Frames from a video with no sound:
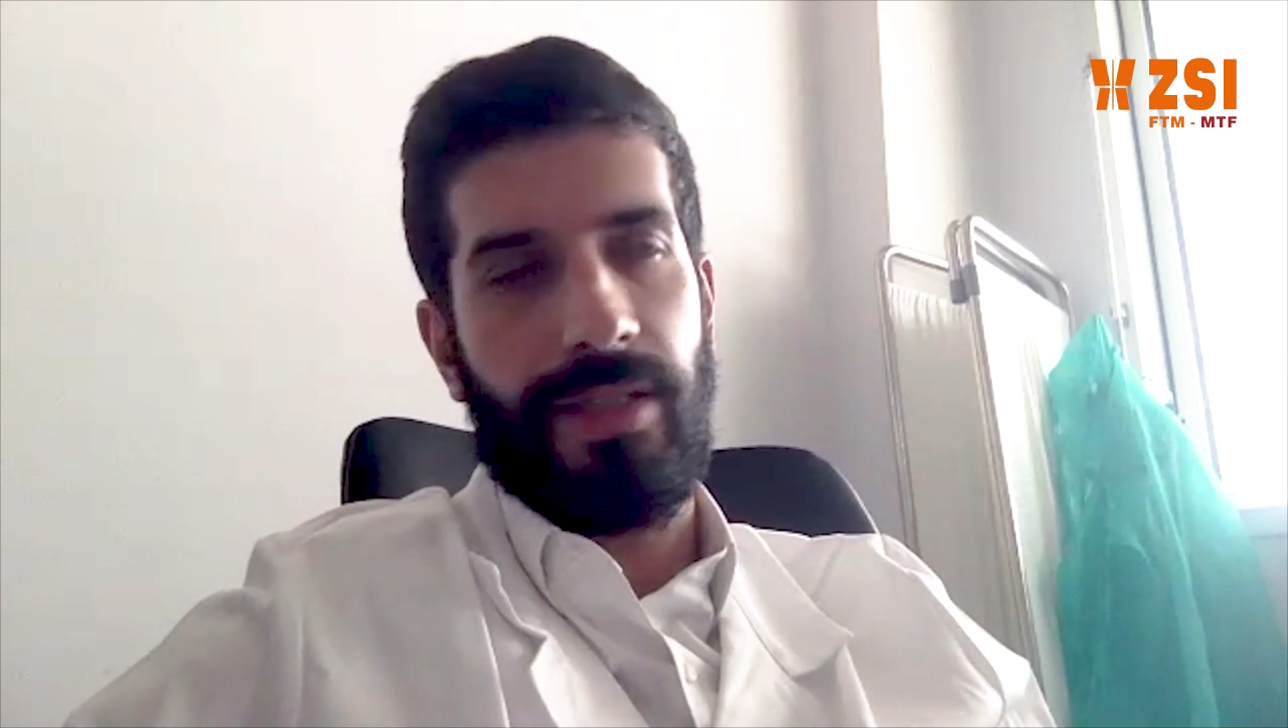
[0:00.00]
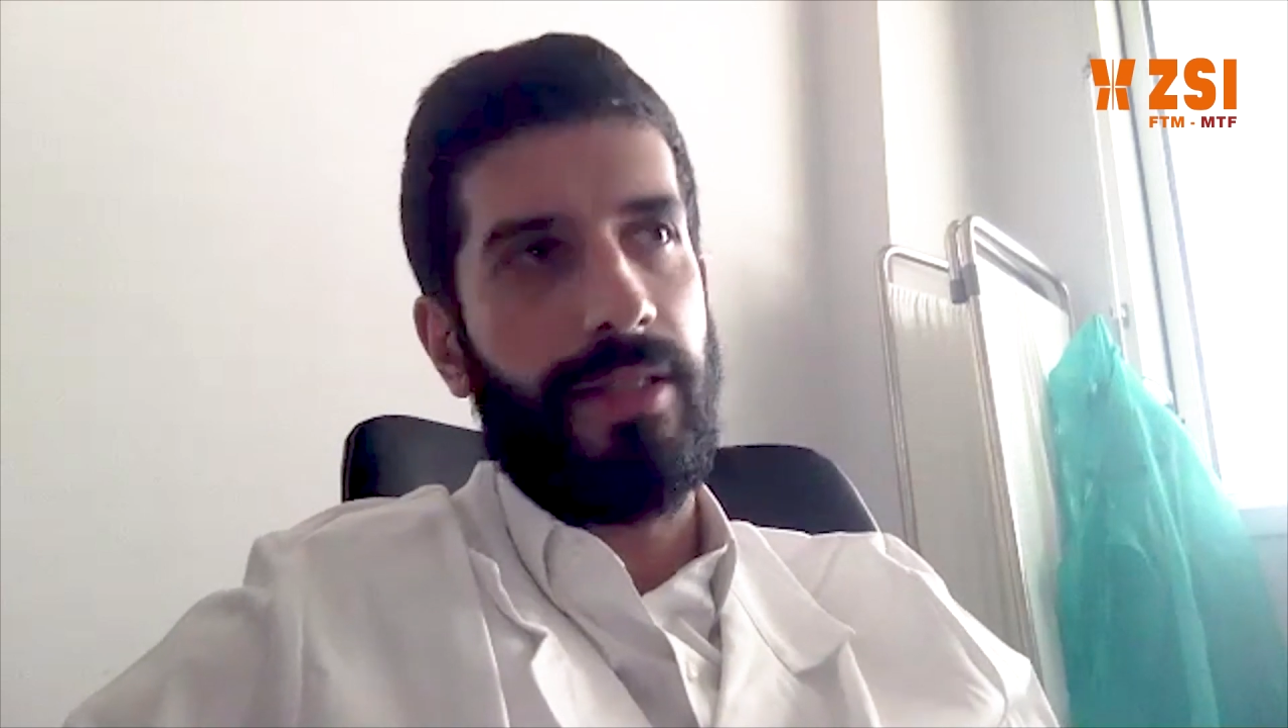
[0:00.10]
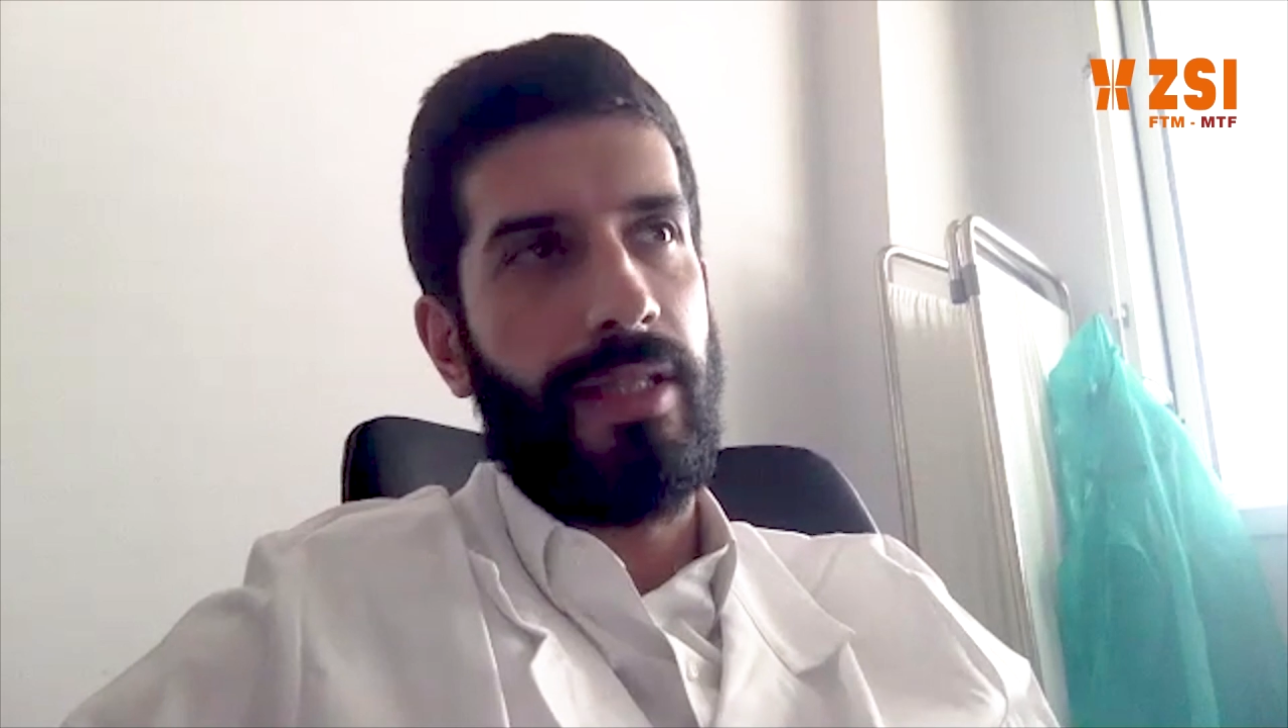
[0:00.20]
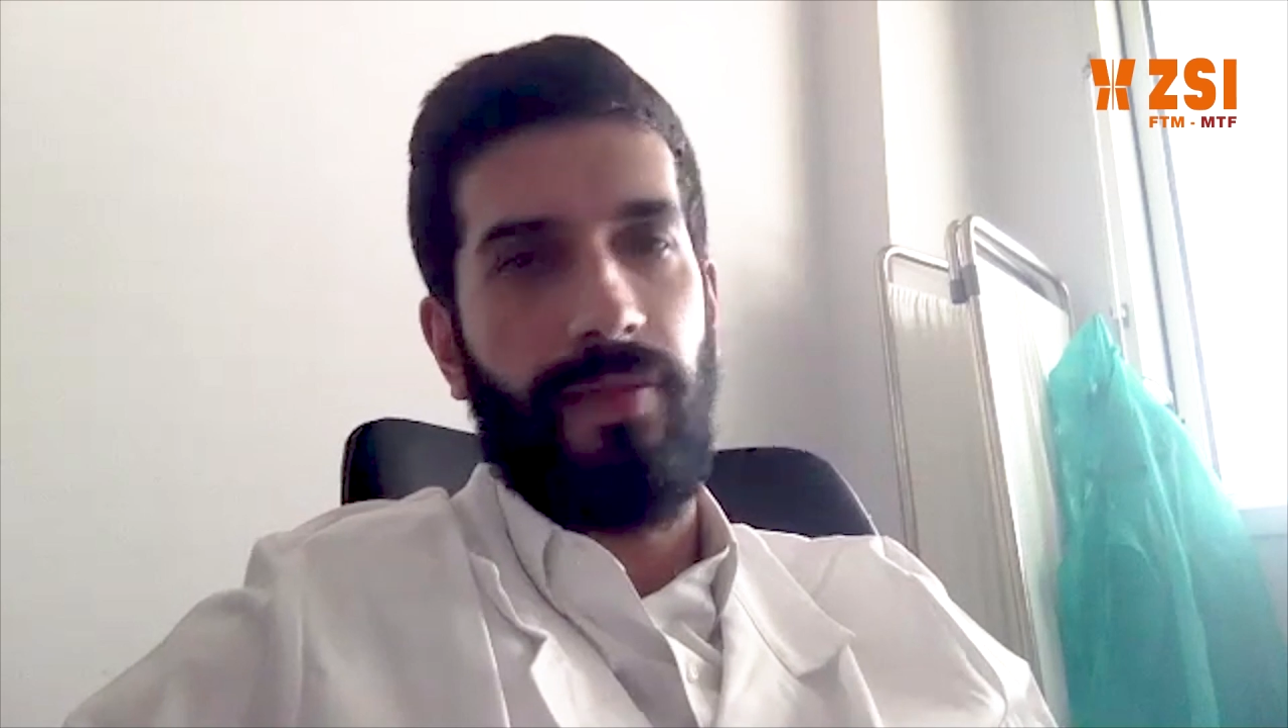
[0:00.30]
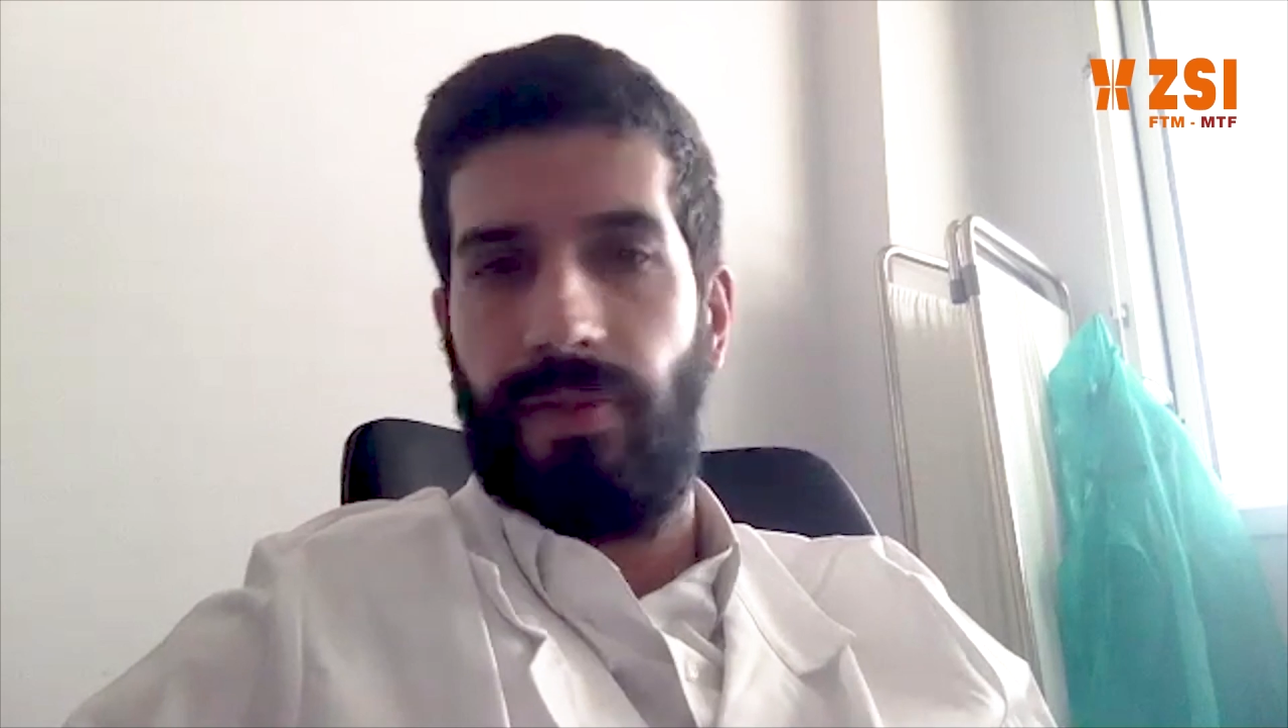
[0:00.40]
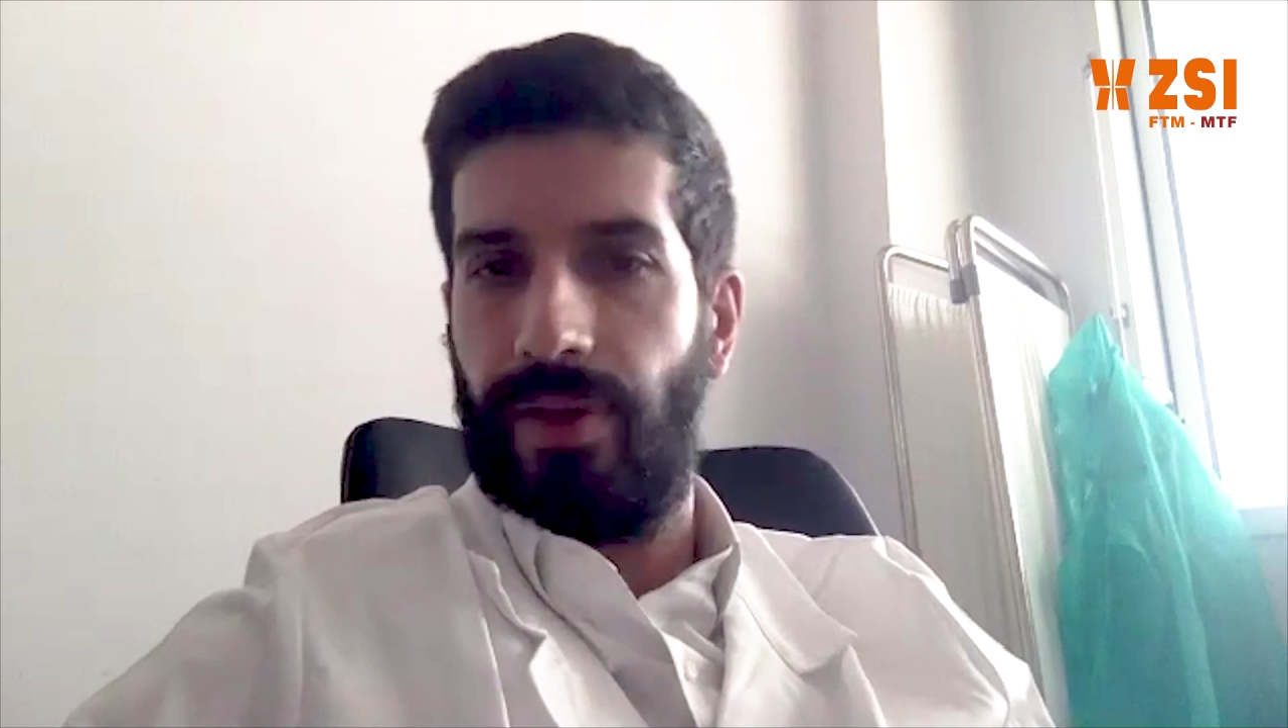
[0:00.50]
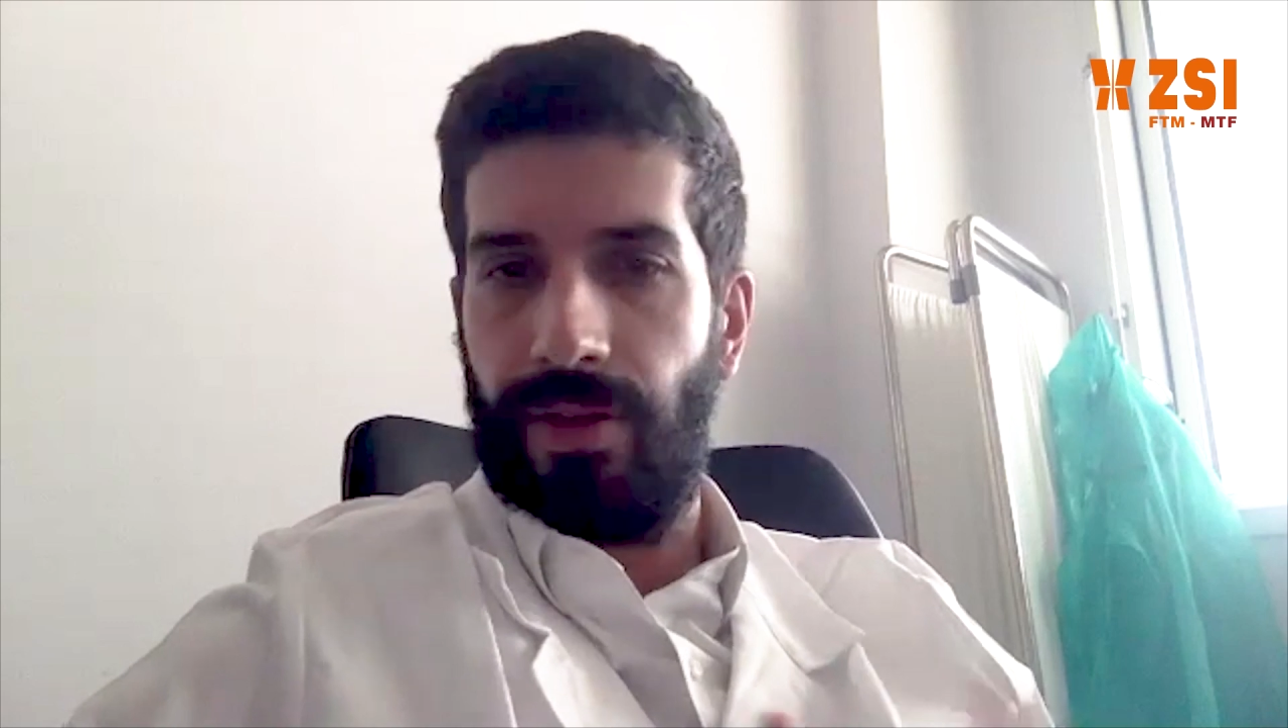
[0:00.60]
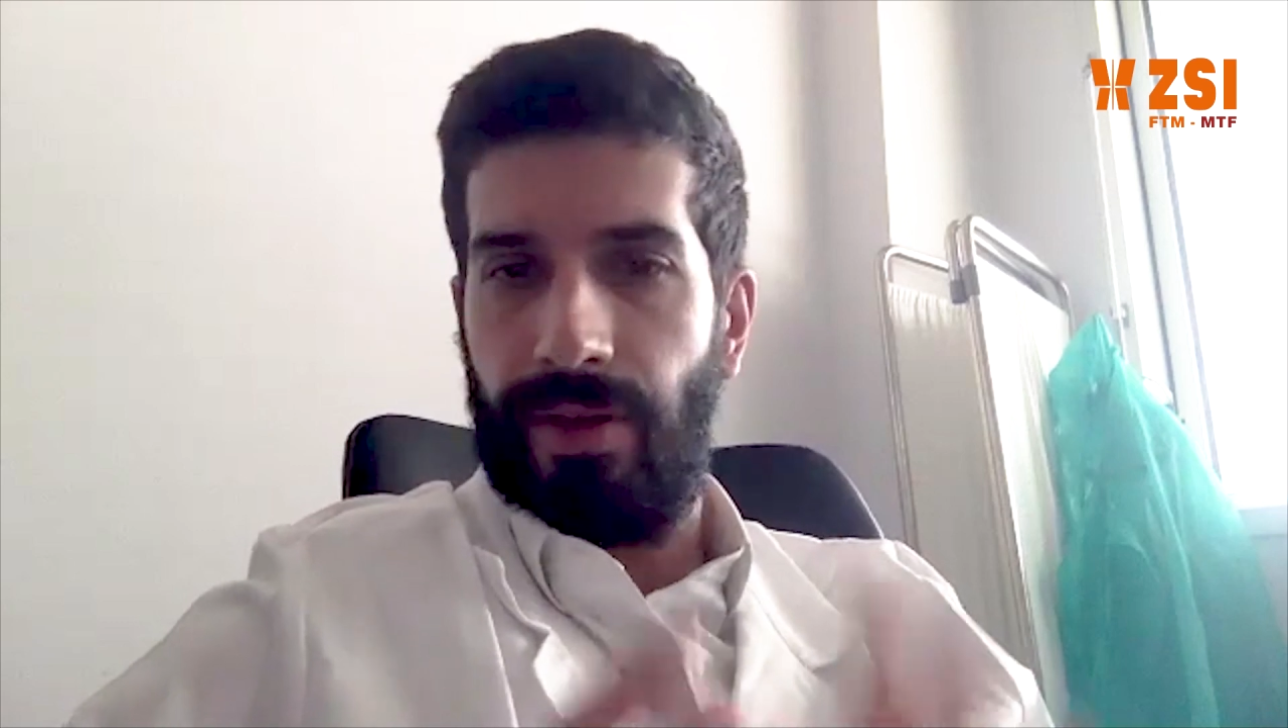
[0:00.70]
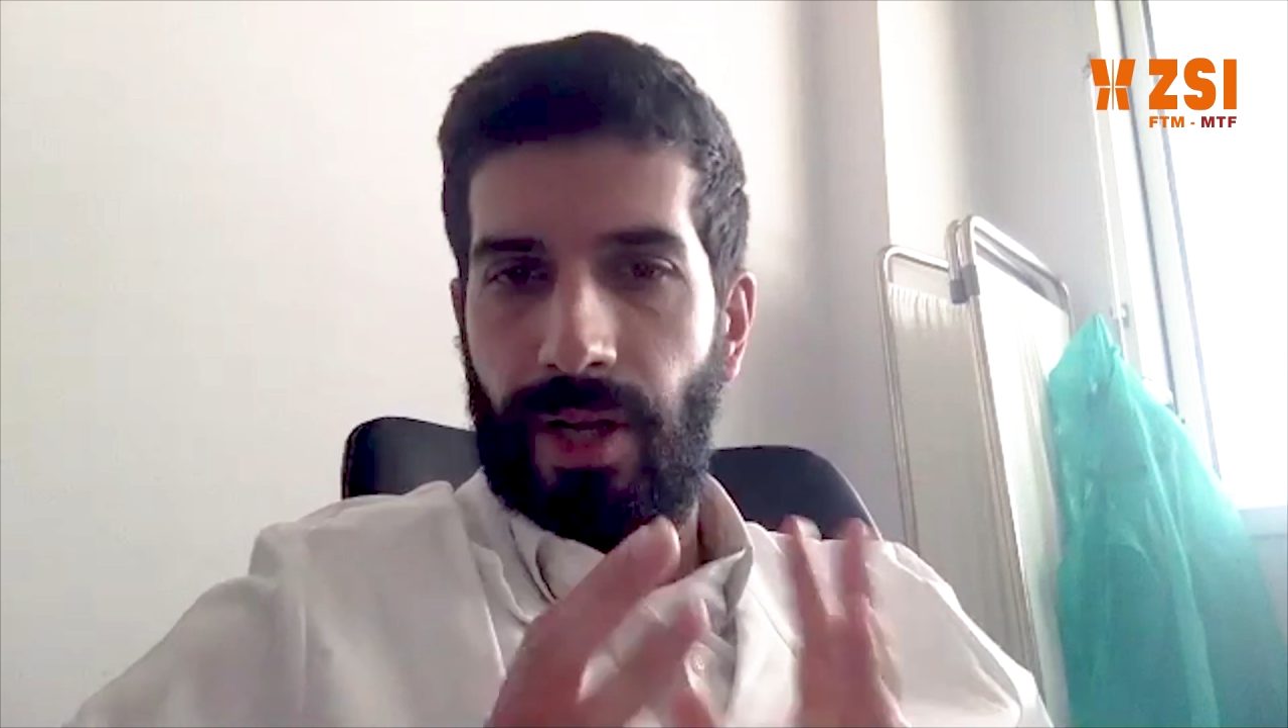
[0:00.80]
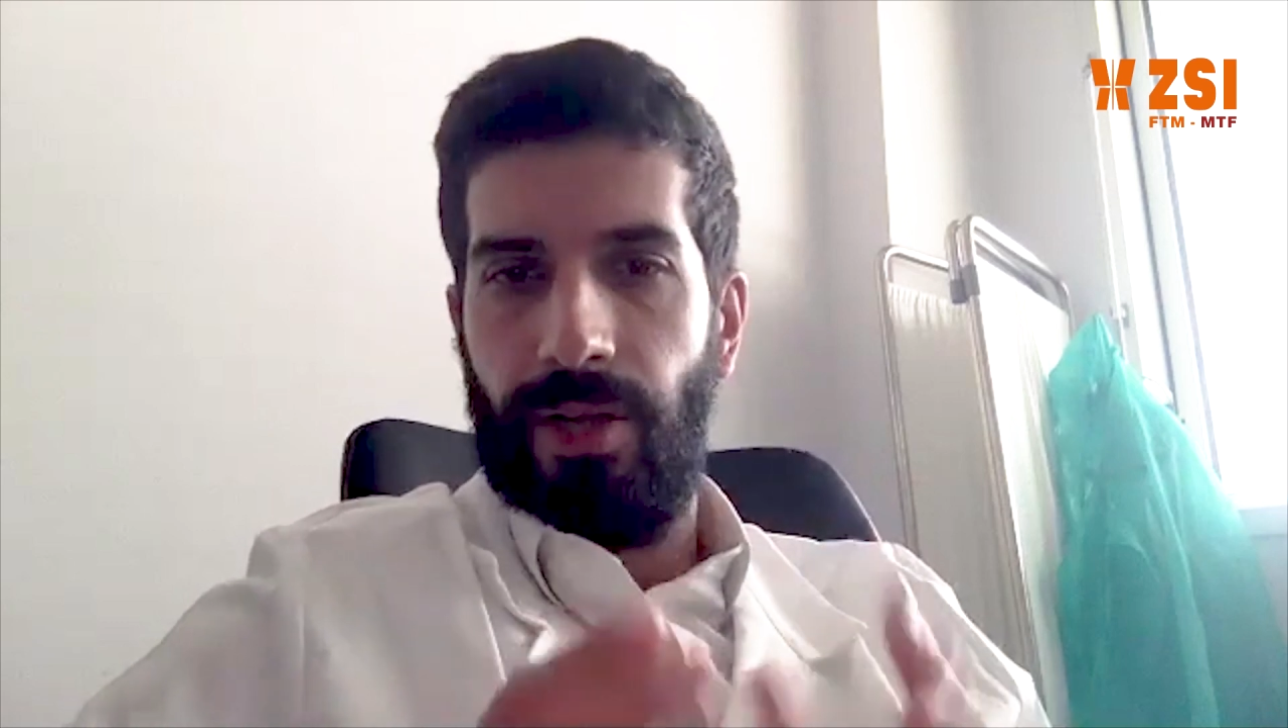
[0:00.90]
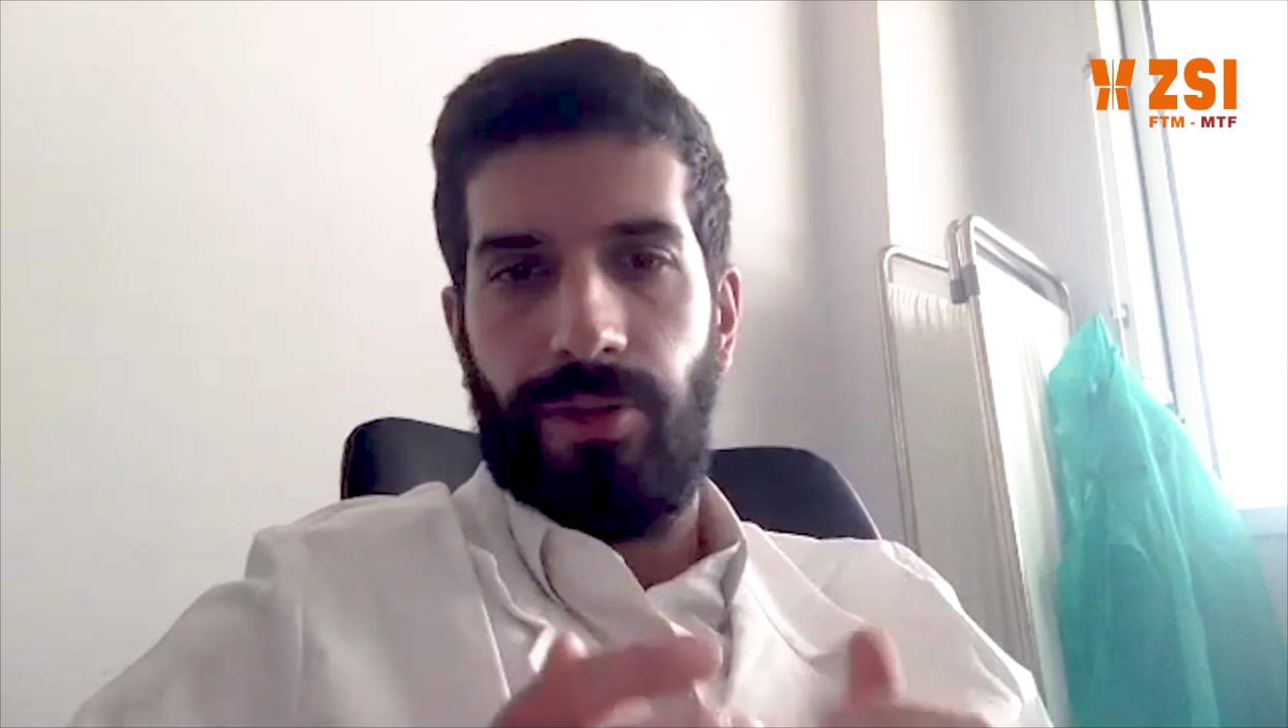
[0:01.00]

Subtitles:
it's difficult